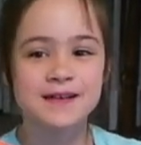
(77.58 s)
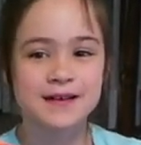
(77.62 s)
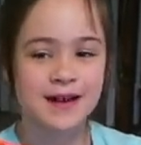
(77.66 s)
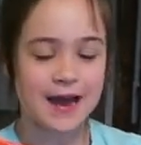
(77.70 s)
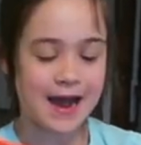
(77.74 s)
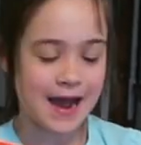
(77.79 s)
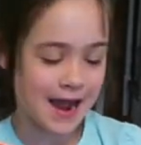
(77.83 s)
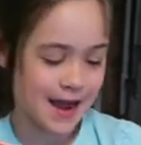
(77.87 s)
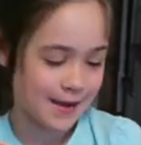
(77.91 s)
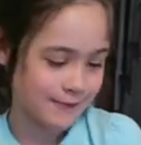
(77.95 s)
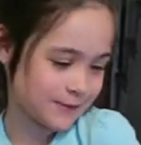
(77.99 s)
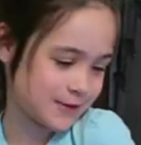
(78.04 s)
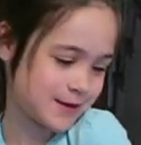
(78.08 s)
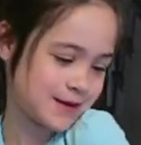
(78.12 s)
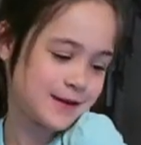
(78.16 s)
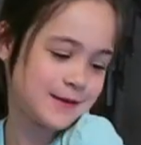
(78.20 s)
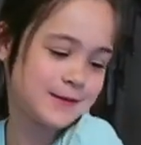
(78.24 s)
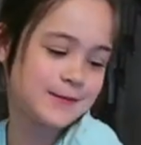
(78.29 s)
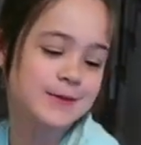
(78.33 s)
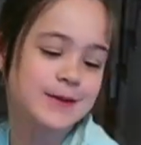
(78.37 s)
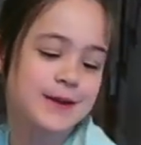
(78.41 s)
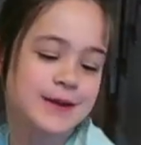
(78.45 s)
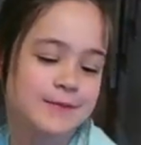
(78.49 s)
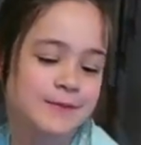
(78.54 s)

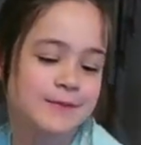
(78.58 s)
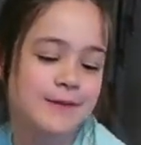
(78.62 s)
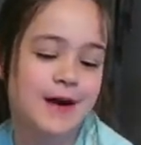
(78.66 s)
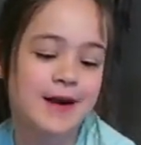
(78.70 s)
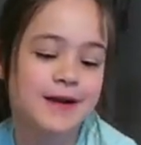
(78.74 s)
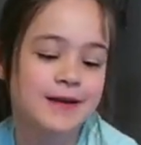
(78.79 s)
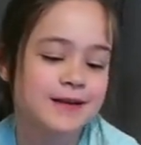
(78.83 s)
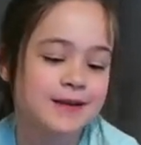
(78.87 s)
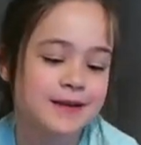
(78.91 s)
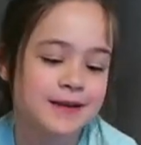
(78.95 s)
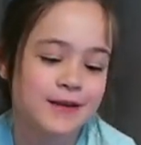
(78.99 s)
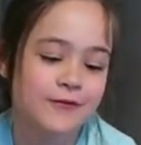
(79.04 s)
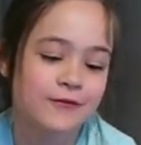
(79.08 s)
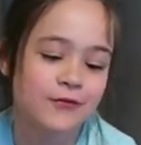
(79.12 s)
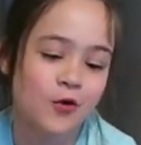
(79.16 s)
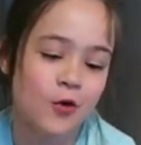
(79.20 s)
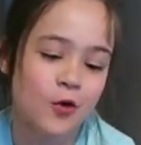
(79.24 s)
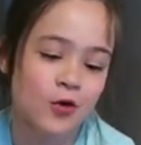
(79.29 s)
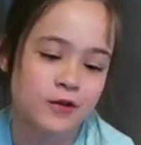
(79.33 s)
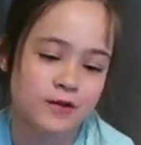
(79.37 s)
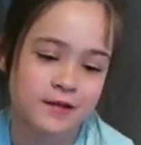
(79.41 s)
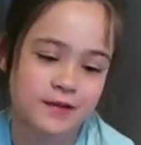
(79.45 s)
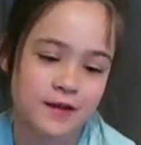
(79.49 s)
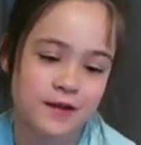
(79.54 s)
And Monkey, of
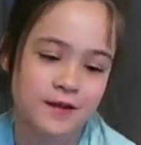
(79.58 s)
course.